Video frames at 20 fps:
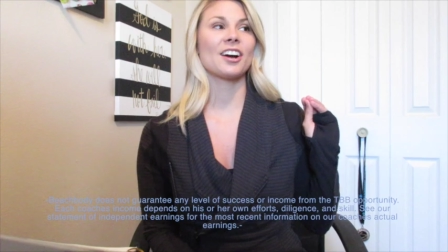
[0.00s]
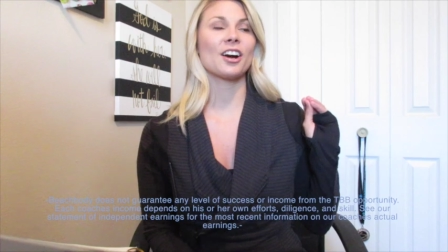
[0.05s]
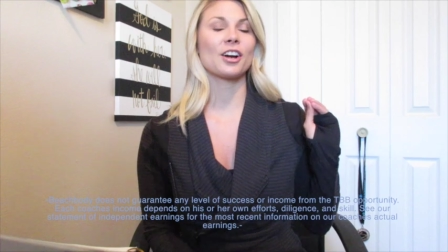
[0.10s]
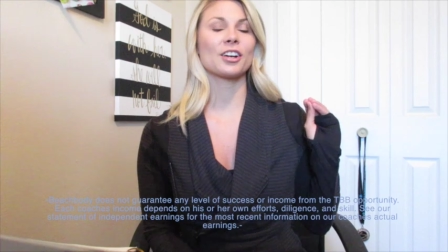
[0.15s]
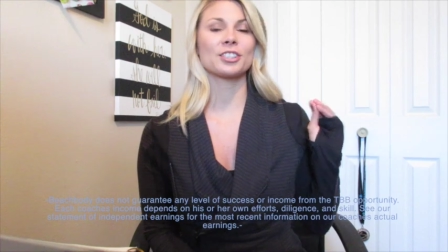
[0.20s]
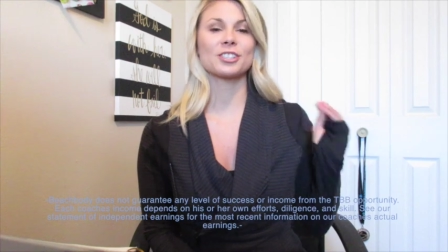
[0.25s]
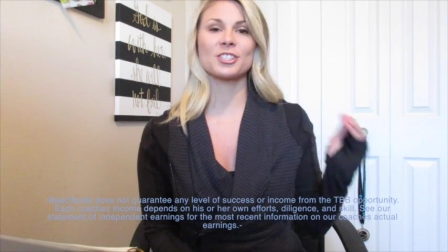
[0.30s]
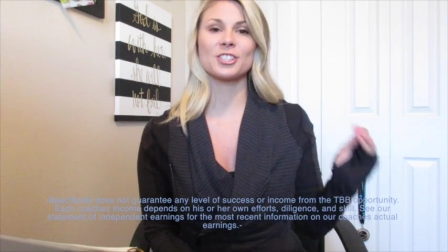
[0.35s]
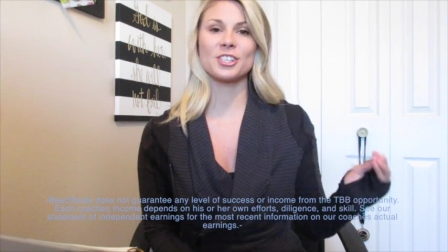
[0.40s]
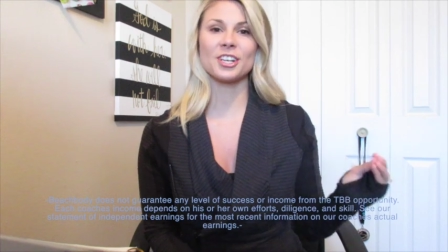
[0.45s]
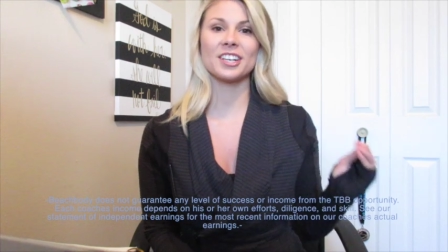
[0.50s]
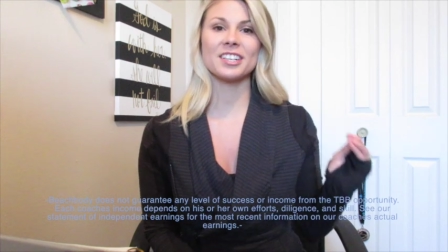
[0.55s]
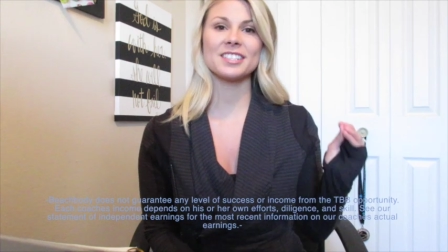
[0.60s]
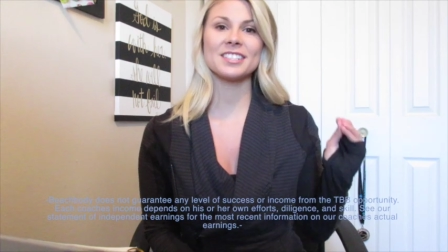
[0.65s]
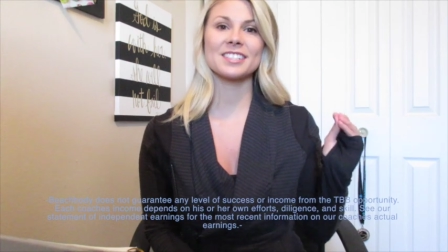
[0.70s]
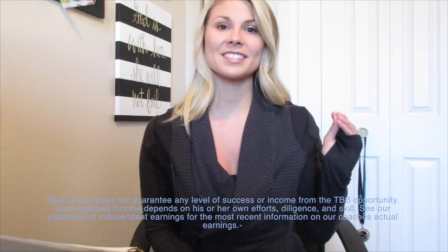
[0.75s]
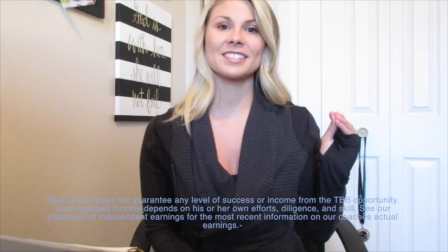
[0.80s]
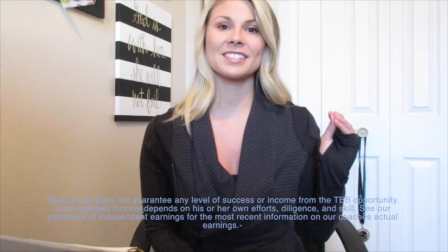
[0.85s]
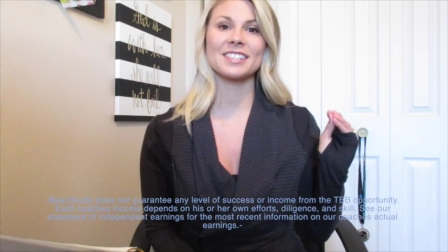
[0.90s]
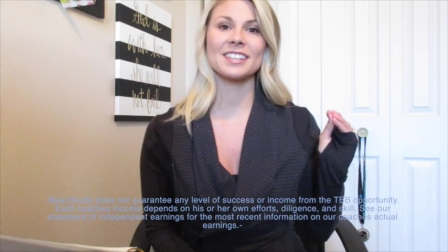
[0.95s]
are
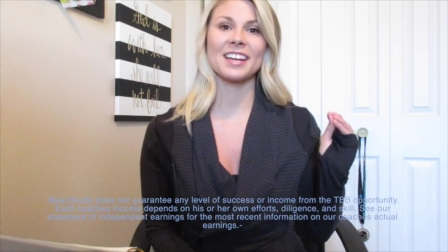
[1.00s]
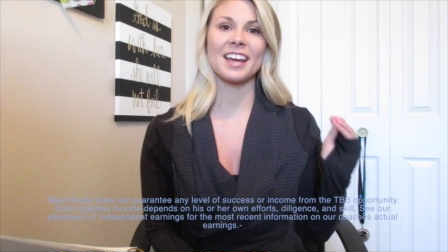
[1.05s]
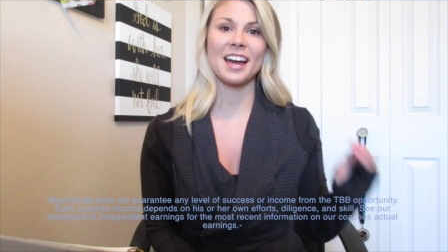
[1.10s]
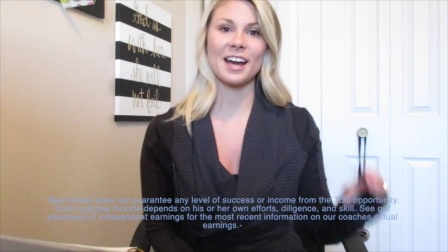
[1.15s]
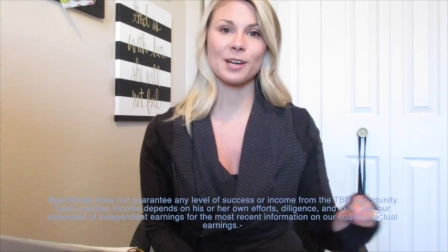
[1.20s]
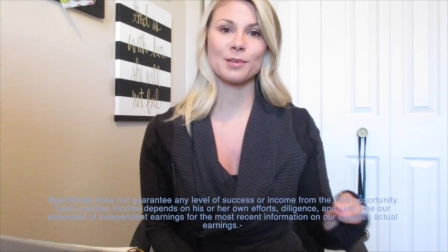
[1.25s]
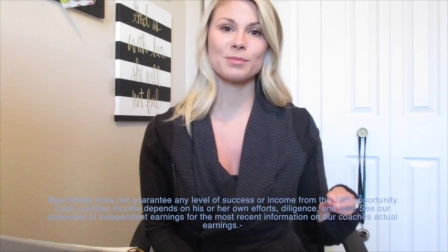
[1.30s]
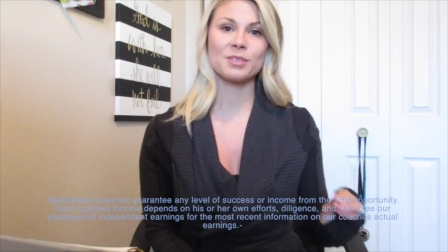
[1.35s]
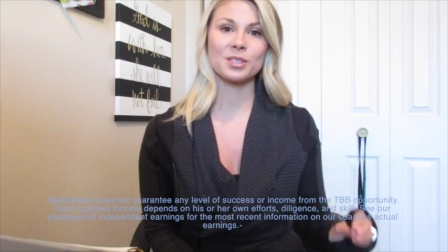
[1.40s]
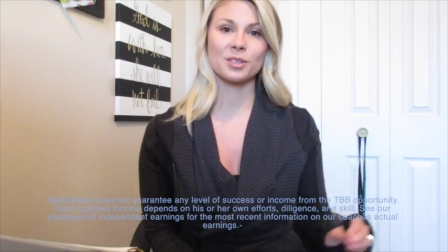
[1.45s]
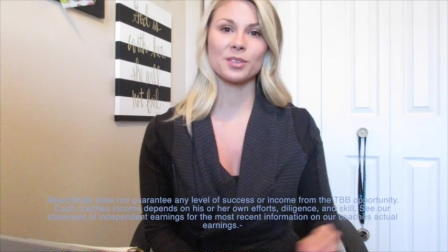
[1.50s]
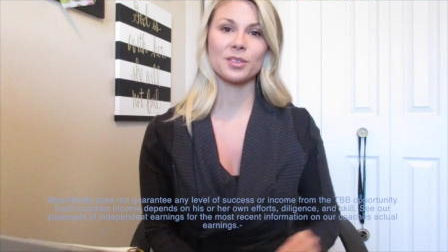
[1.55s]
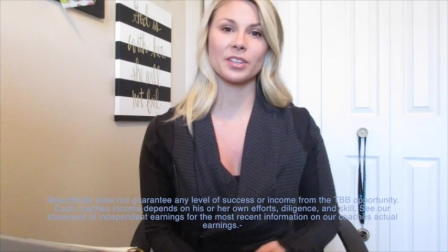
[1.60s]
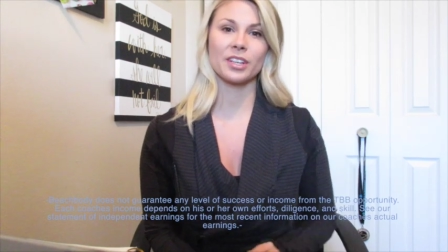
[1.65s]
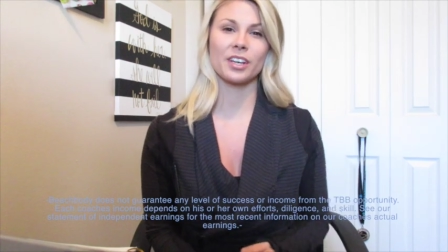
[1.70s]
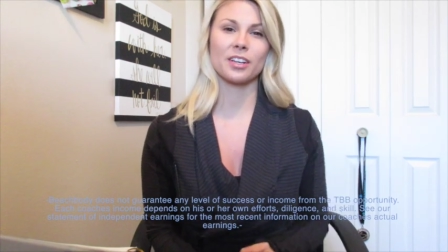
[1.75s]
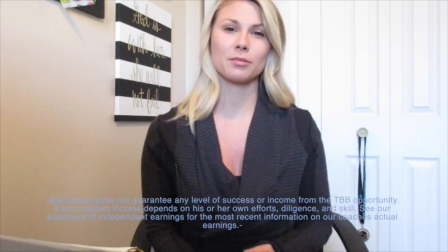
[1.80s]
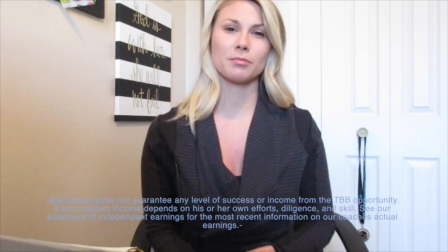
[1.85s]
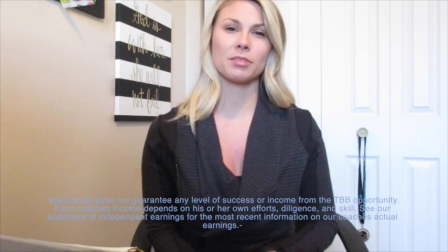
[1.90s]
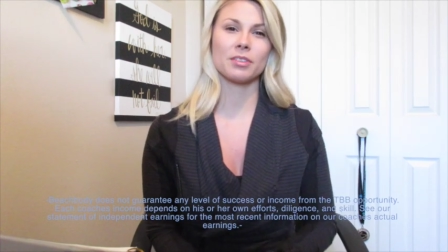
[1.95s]
just
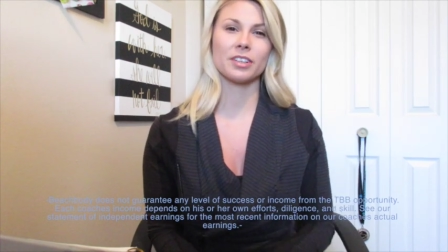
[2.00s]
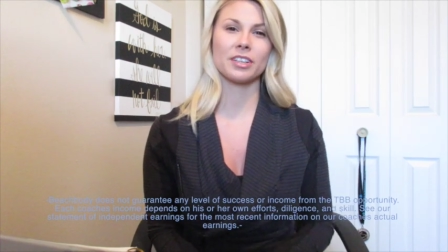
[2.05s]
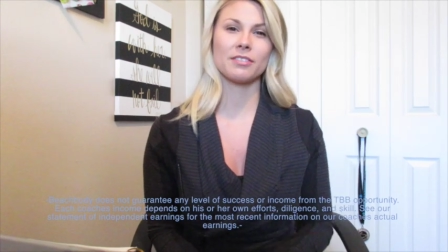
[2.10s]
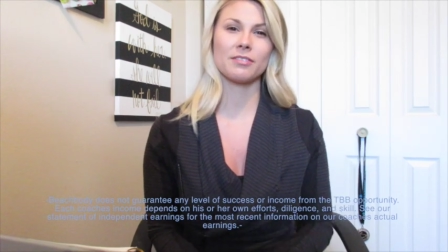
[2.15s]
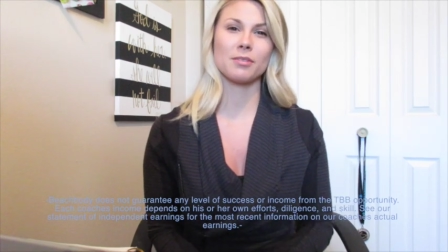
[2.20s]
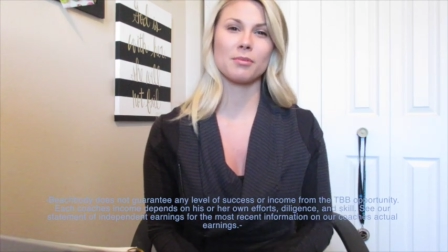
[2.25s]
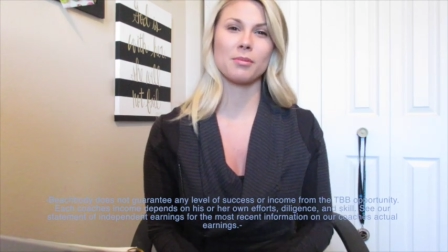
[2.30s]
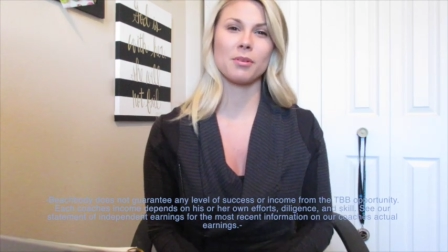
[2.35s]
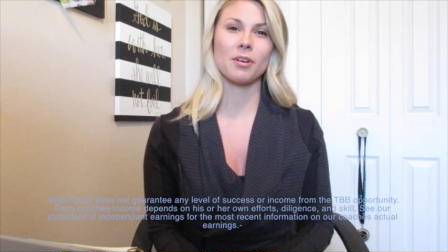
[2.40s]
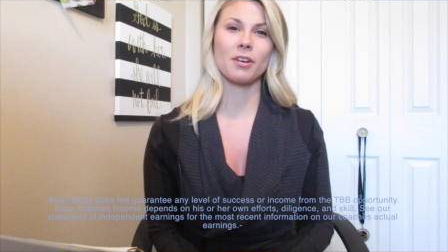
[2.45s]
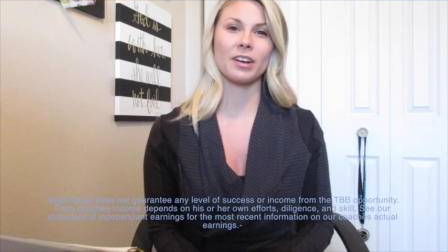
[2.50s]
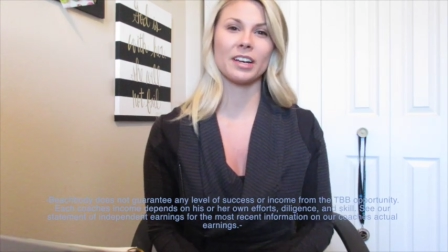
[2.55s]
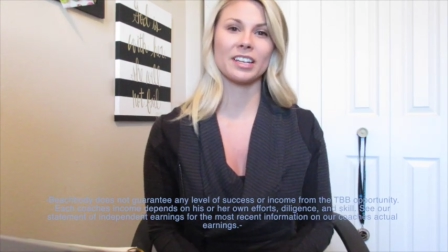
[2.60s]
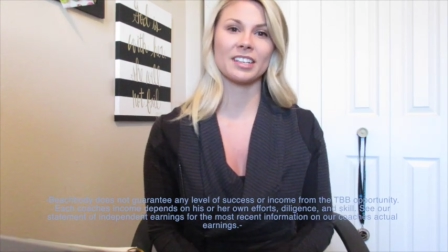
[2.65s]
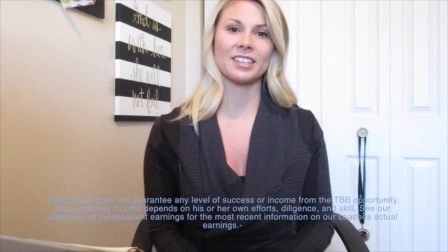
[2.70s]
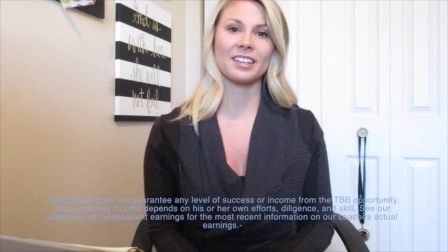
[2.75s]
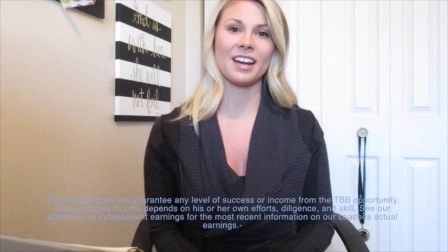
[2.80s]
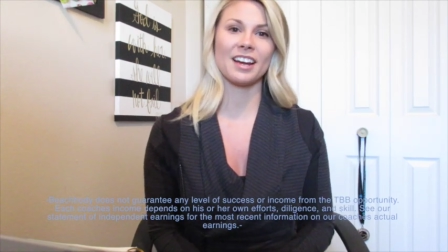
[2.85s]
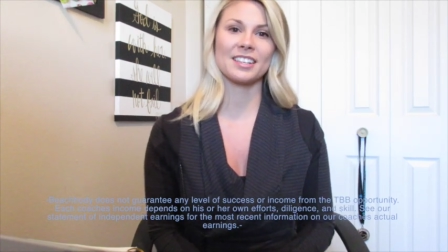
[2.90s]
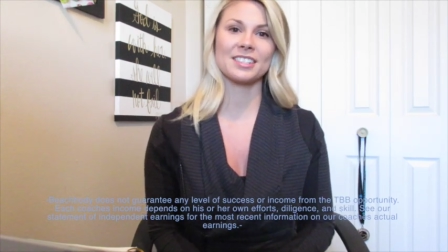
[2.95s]
absolutely unbelievable and